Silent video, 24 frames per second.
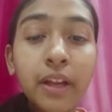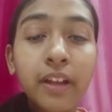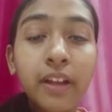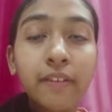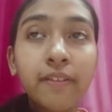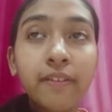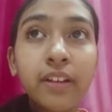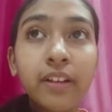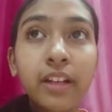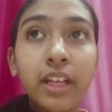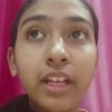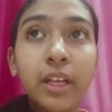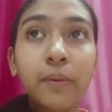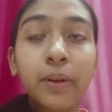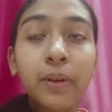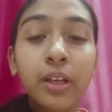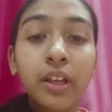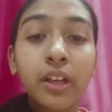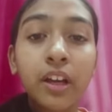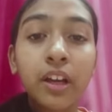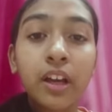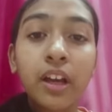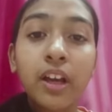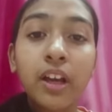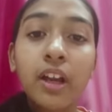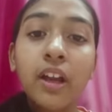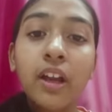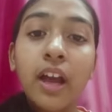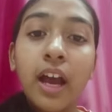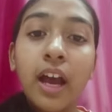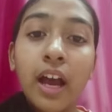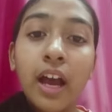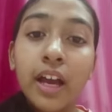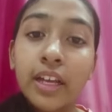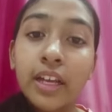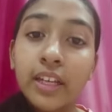And I feel like
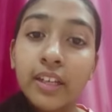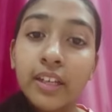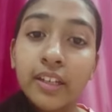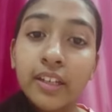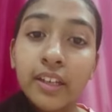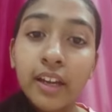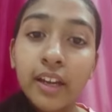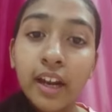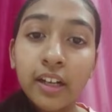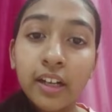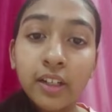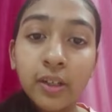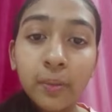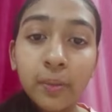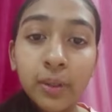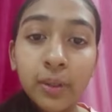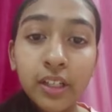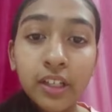when I interacted